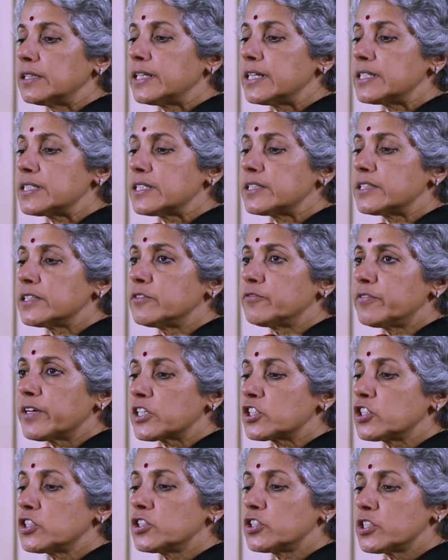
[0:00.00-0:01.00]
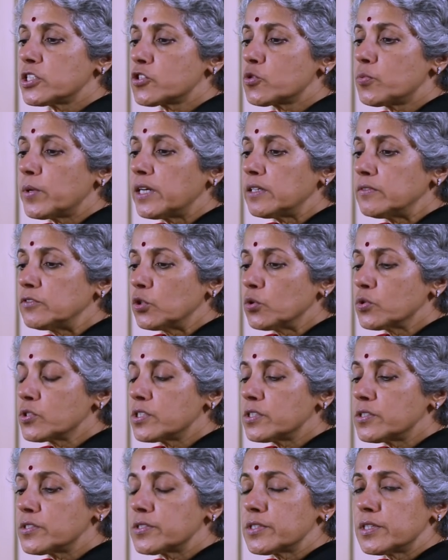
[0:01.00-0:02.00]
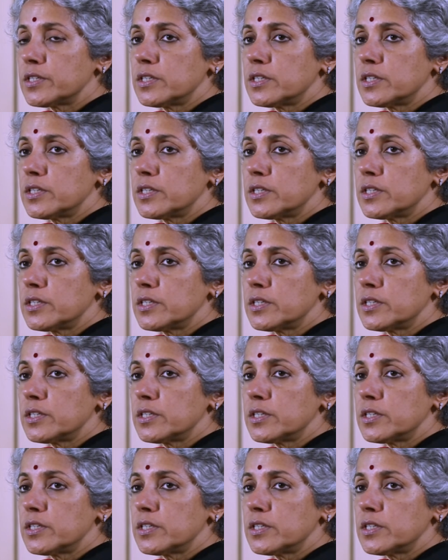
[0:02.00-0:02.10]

latent infection, just twelve doses,